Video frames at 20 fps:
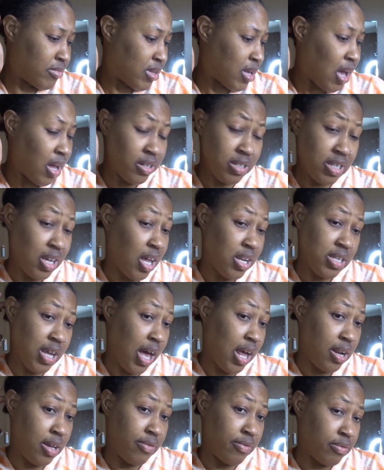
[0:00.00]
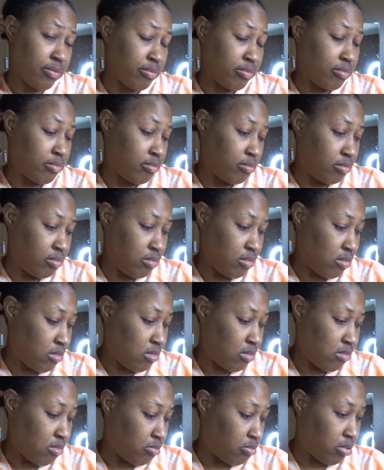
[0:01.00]
just got tired of them.
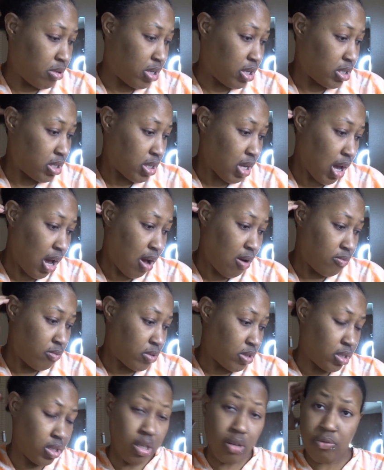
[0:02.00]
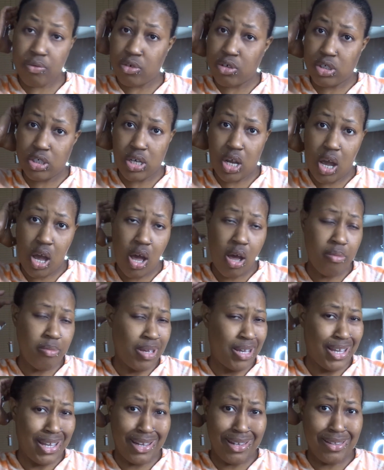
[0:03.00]
Plus, I was looking for a job,
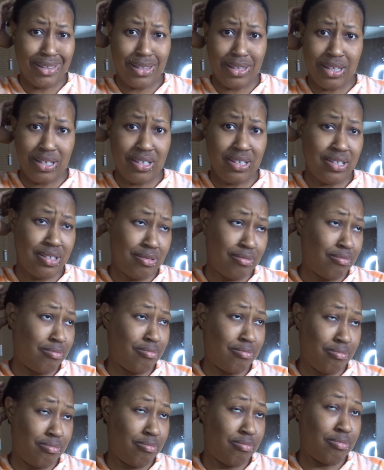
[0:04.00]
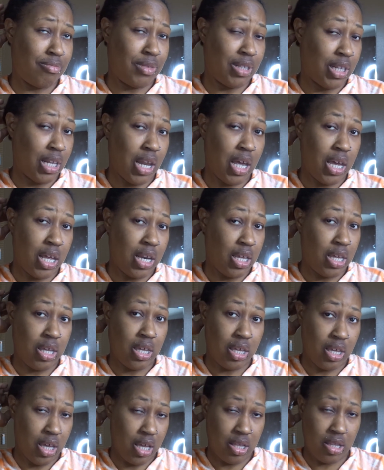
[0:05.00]
and the
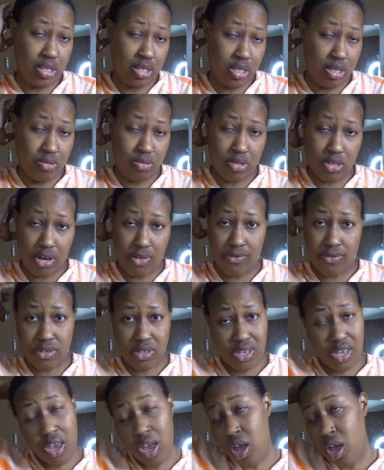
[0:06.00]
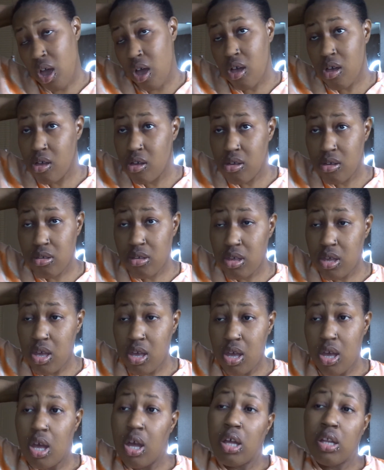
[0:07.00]
lady at the temp service was like, "Oh,
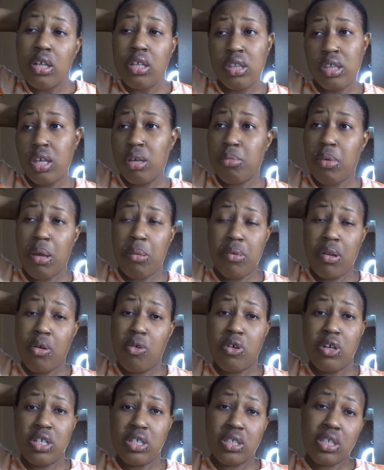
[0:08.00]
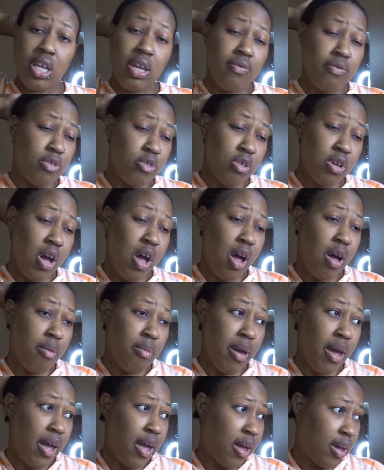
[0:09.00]
you think maybe no one's giving you a call
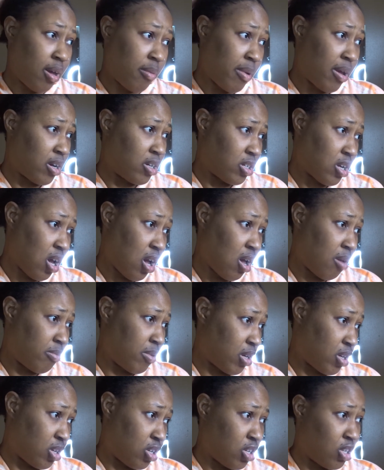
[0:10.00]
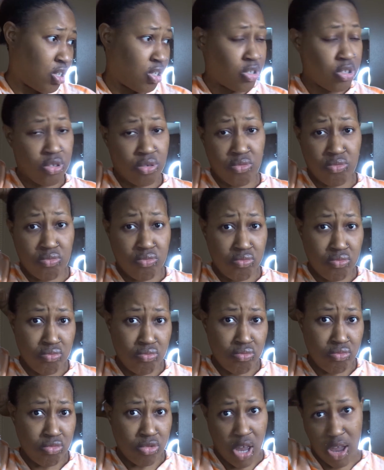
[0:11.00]
back about a job because
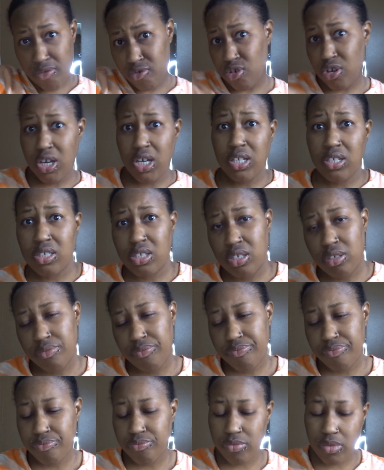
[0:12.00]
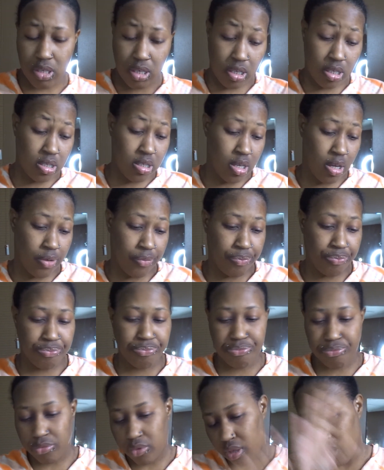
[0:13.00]
you have dreads?" So,
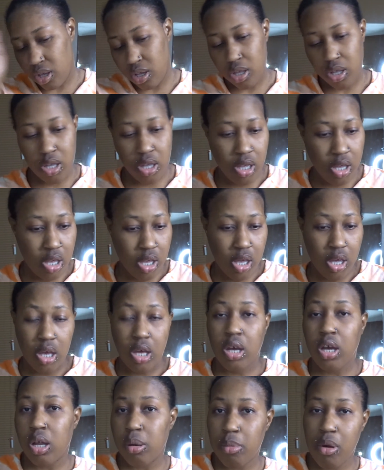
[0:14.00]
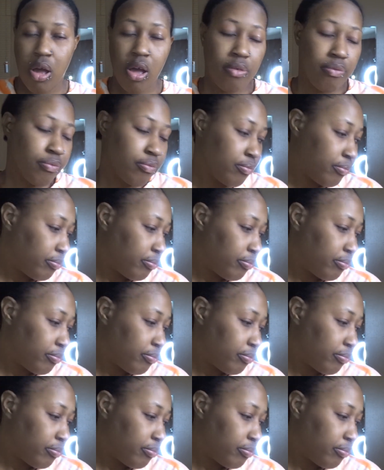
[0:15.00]
cut them off.